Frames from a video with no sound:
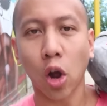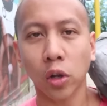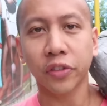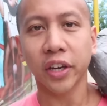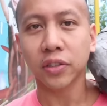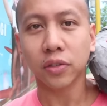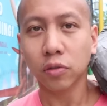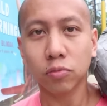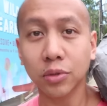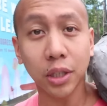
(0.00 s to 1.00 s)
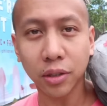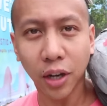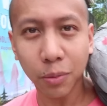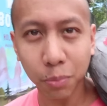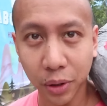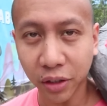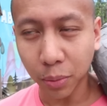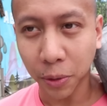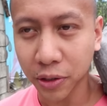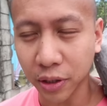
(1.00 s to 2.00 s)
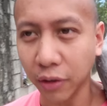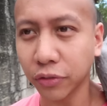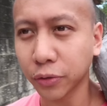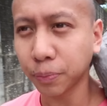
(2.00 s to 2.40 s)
all of this. Just unbelievable stuff.